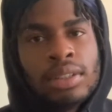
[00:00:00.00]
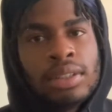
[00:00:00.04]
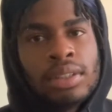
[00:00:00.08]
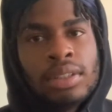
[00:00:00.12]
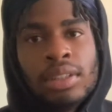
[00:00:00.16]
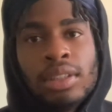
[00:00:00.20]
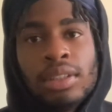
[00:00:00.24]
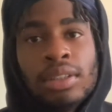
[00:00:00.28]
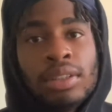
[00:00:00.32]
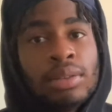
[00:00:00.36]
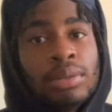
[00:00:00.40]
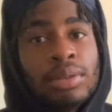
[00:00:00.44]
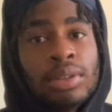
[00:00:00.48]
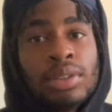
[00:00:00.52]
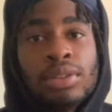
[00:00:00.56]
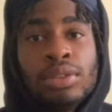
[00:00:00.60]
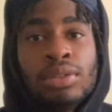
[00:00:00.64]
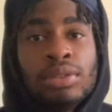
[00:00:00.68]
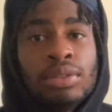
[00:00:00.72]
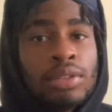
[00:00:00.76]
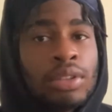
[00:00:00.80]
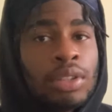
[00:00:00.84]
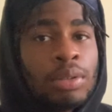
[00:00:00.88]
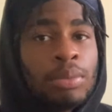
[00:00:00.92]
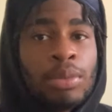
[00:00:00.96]
He don't want you
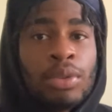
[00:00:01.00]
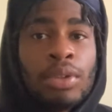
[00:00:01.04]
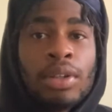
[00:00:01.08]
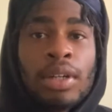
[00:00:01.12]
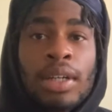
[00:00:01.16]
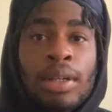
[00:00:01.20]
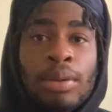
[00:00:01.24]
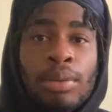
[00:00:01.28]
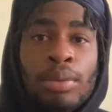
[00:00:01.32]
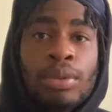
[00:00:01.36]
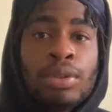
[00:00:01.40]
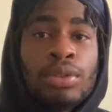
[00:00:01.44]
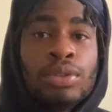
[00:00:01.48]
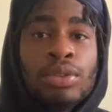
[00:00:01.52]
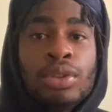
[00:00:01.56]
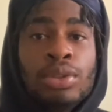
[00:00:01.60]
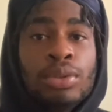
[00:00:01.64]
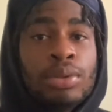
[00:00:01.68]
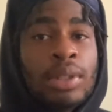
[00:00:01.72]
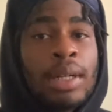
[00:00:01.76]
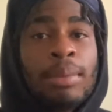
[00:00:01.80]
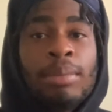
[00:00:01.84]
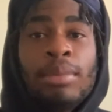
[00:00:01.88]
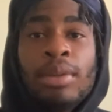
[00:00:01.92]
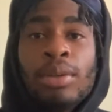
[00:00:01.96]
no more. I want you.
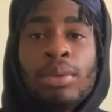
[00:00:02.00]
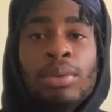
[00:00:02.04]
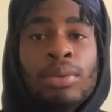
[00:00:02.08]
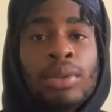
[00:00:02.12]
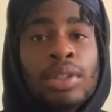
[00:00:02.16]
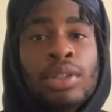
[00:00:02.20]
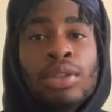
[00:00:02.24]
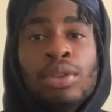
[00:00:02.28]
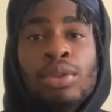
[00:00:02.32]
I've been wanting